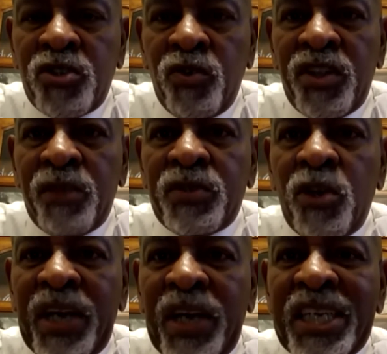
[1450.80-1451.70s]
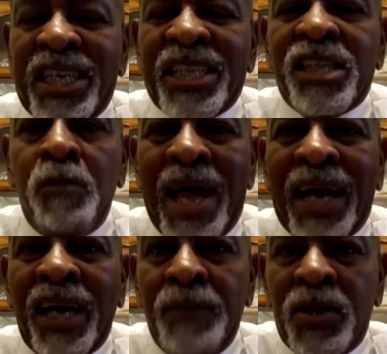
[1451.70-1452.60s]
that was located in the black
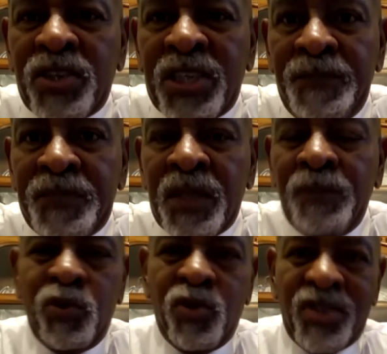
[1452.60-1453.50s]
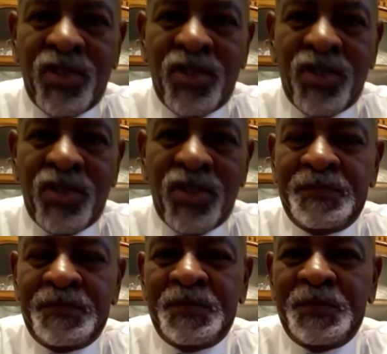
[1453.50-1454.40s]
community pulled out.
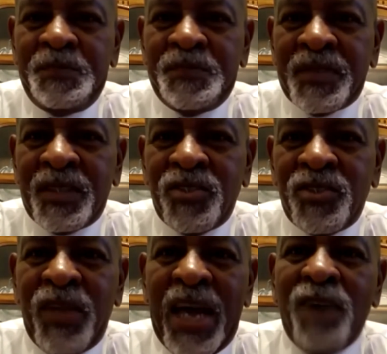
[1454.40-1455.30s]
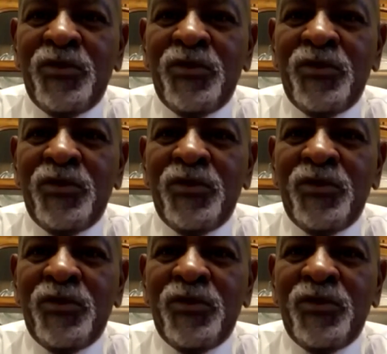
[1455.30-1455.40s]
So now we're sitting